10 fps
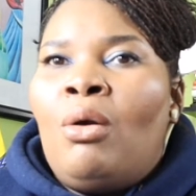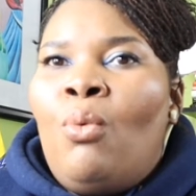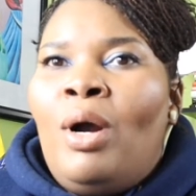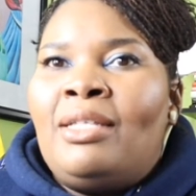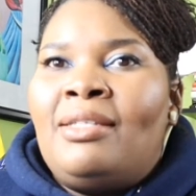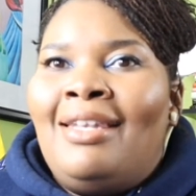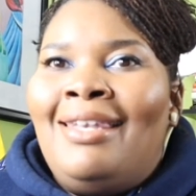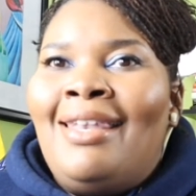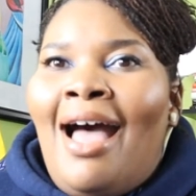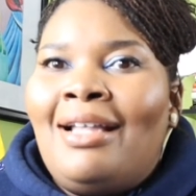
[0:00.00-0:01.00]
want to
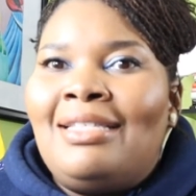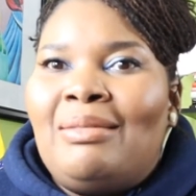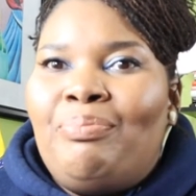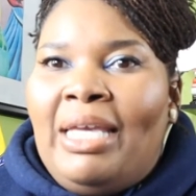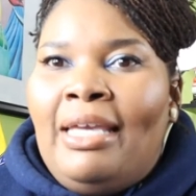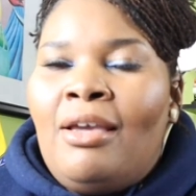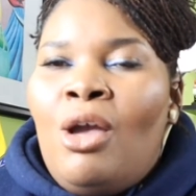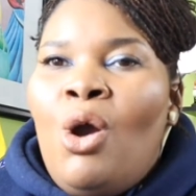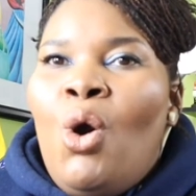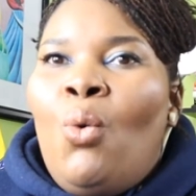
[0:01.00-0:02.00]
not speak
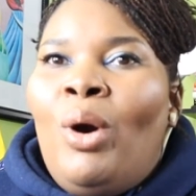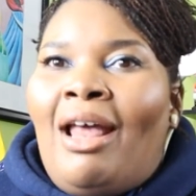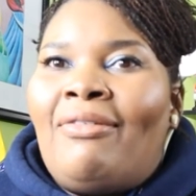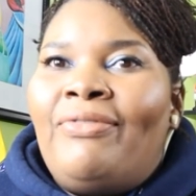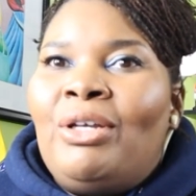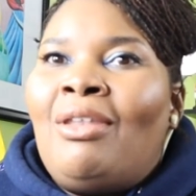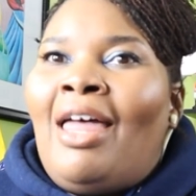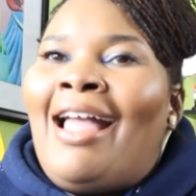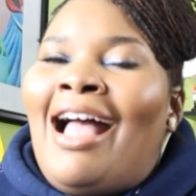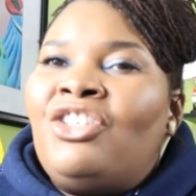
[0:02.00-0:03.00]
when I feel
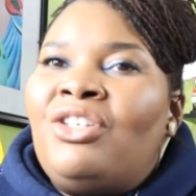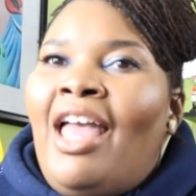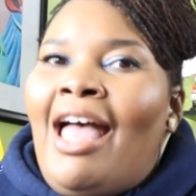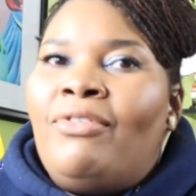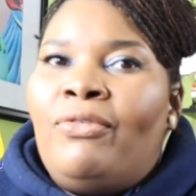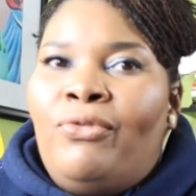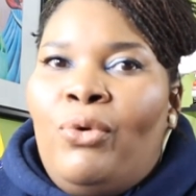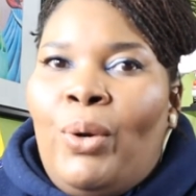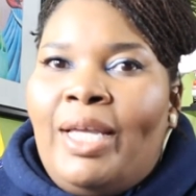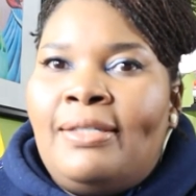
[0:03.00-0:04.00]
like I should have a
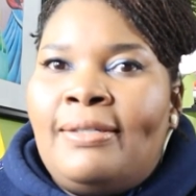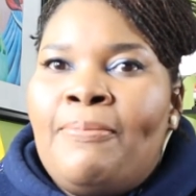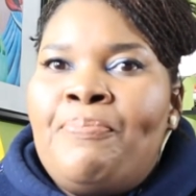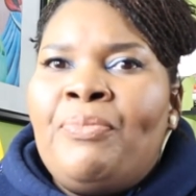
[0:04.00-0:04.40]
voice.